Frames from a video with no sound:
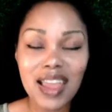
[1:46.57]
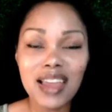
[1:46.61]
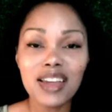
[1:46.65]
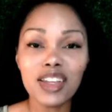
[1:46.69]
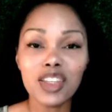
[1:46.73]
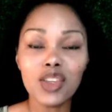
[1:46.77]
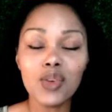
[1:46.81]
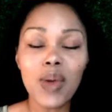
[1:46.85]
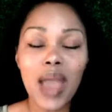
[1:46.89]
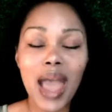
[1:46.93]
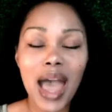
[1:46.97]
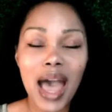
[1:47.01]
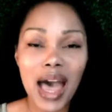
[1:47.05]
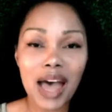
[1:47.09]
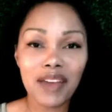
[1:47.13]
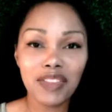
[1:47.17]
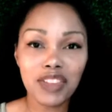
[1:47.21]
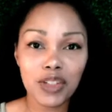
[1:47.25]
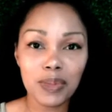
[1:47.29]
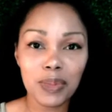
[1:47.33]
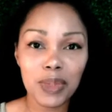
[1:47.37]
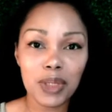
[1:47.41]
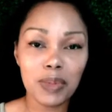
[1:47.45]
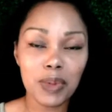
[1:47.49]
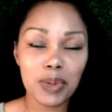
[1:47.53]
You have to
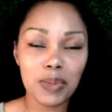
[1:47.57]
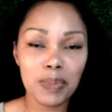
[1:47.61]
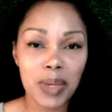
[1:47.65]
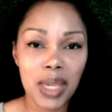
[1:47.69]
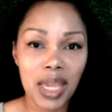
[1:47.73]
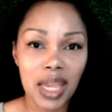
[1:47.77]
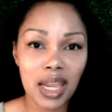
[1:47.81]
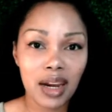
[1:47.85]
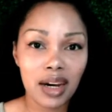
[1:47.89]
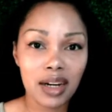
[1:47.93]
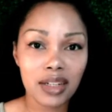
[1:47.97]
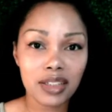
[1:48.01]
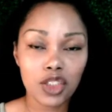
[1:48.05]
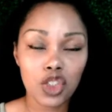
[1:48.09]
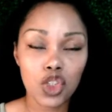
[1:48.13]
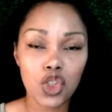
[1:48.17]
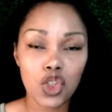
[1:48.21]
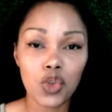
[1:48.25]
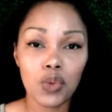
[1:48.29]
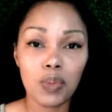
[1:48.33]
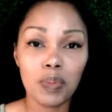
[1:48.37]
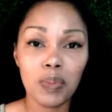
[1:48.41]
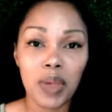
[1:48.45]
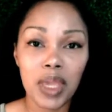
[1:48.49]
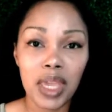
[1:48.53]
be prepared
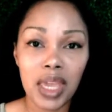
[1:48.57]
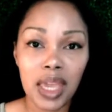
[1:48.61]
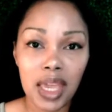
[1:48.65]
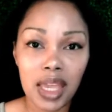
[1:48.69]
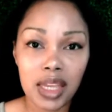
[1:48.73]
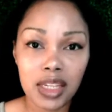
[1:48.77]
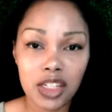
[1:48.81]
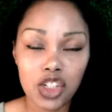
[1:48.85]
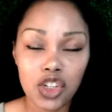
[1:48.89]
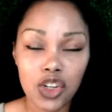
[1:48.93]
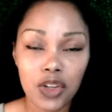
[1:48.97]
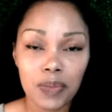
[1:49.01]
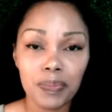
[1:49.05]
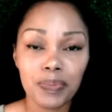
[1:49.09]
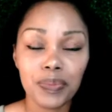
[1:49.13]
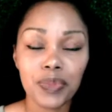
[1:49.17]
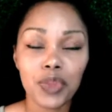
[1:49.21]
to pitch.